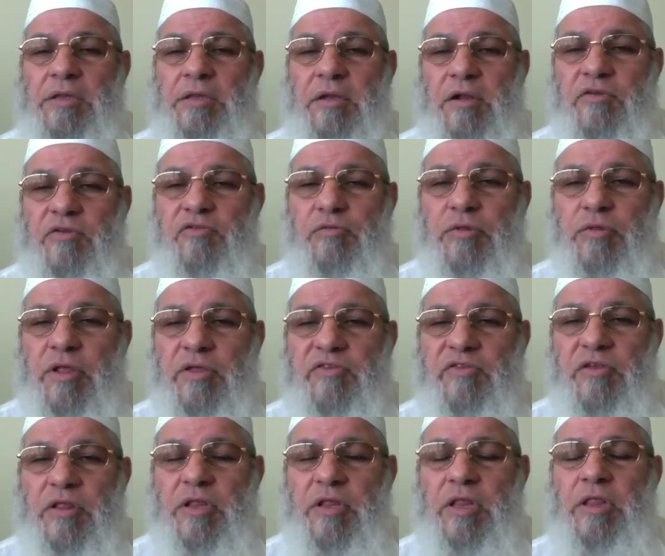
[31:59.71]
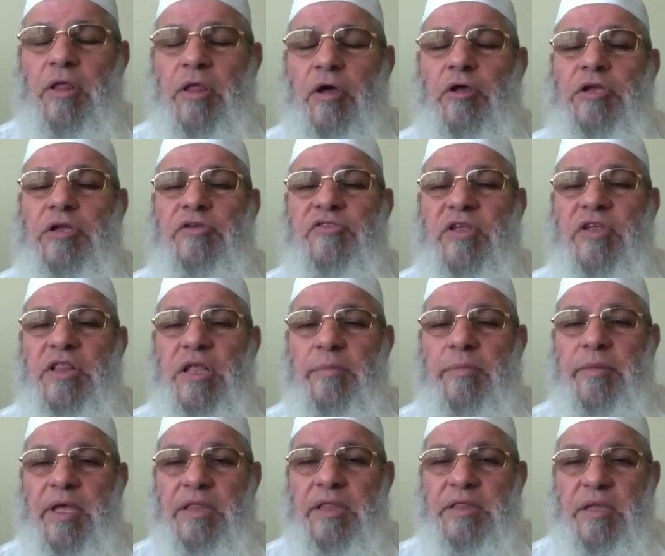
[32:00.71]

and Rasulullah sallallahu alayhi wasallam